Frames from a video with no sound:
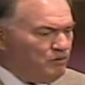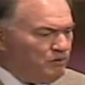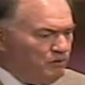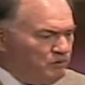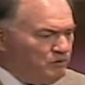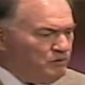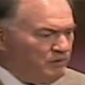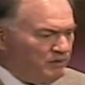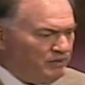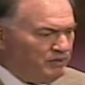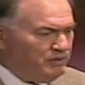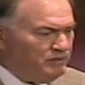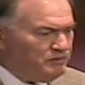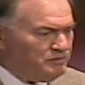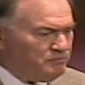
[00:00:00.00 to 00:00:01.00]
who
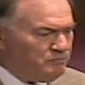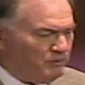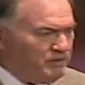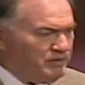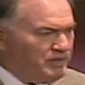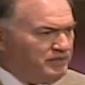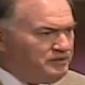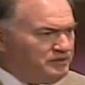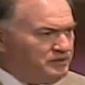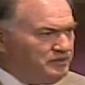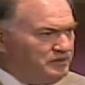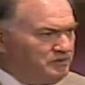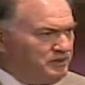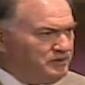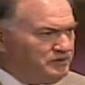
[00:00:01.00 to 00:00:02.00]
is predestined to
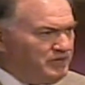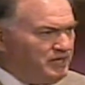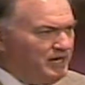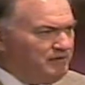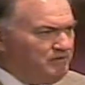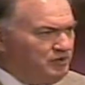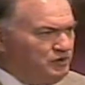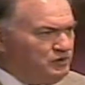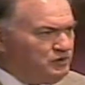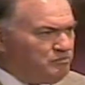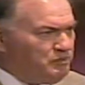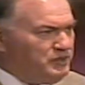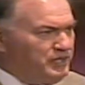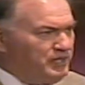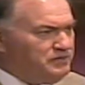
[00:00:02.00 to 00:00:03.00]
be saved and who's
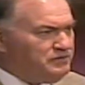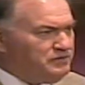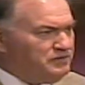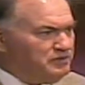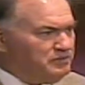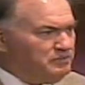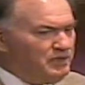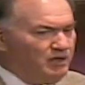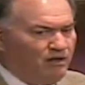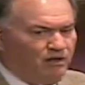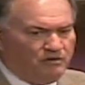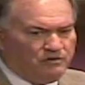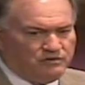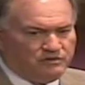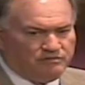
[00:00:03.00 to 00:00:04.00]
predestined to be
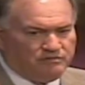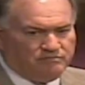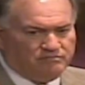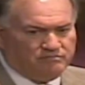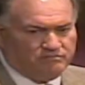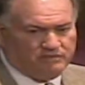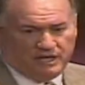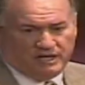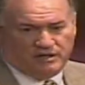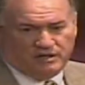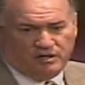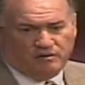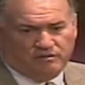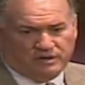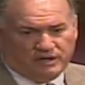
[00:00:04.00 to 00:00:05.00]
lost? How do you
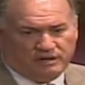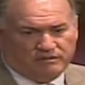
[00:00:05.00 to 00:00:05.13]
know that?